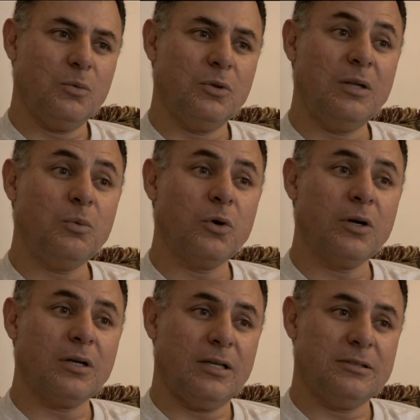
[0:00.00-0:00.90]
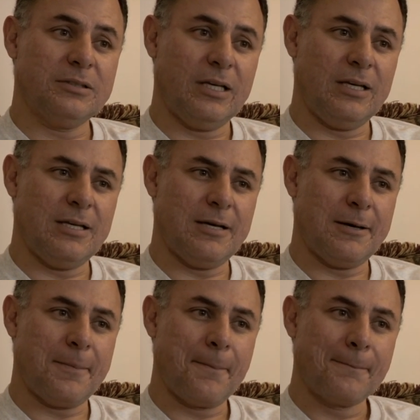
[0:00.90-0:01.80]
Did work as
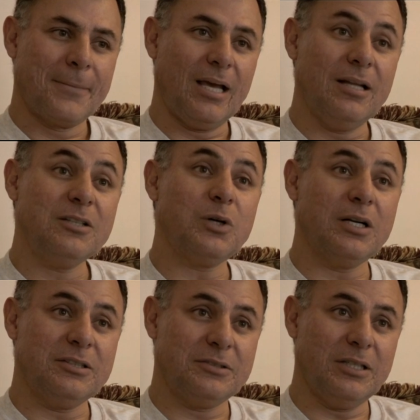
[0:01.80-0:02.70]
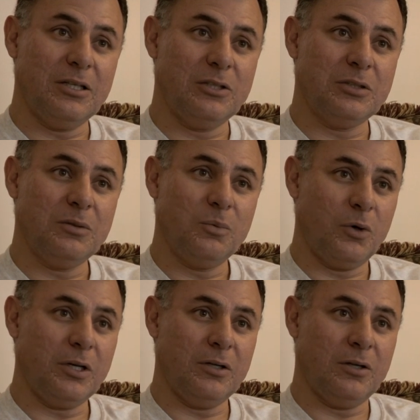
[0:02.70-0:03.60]
a electronics technician
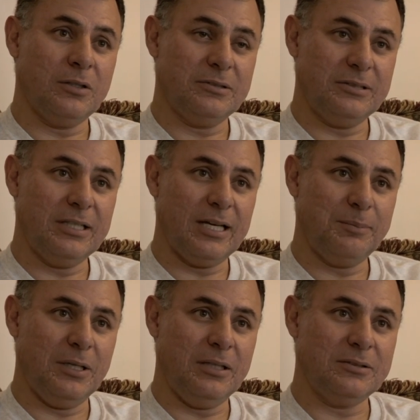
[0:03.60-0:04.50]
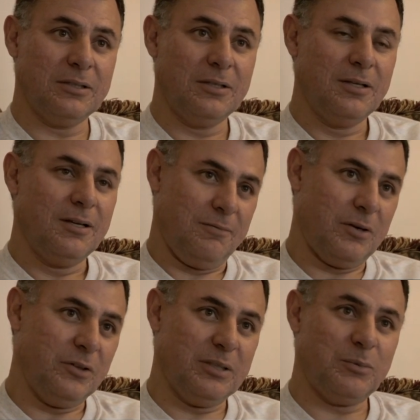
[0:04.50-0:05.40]
working on the C-9Bs,
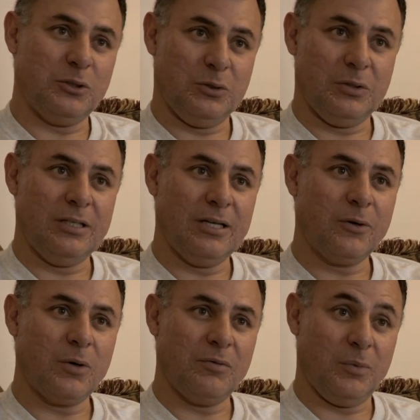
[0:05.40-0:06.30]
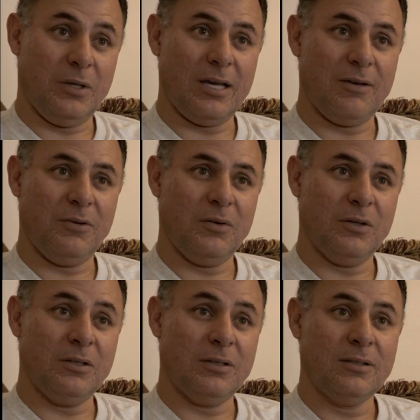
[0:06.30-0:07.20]
very similar to the aircraft that we have here
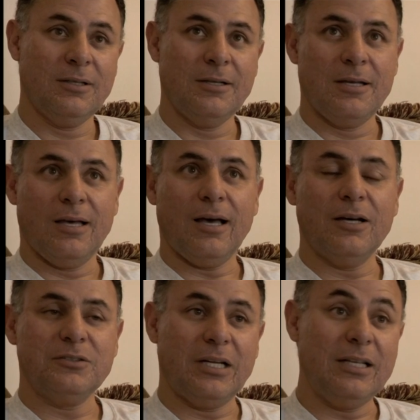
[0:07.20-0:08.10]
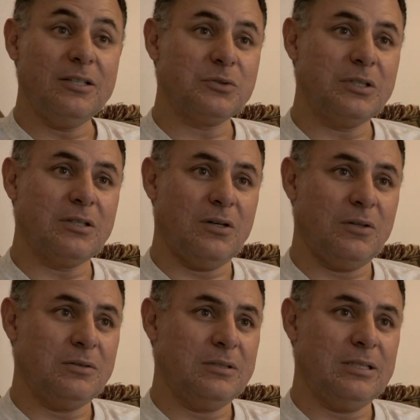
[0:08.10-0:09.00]
on the outside industry
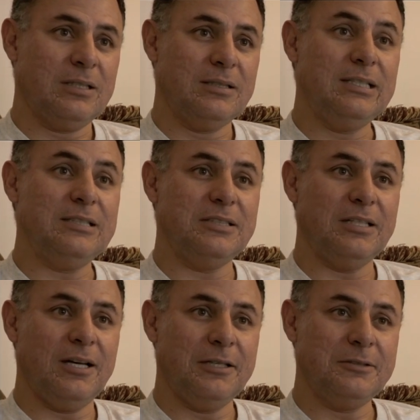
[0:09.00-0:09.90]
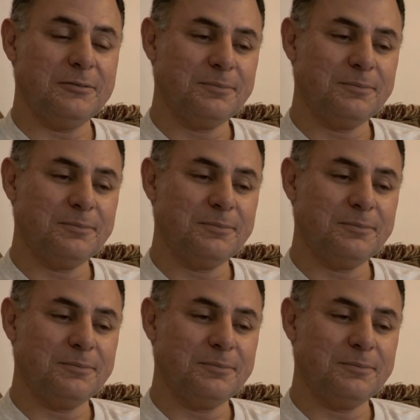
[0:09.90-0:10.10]
called the DC-9s.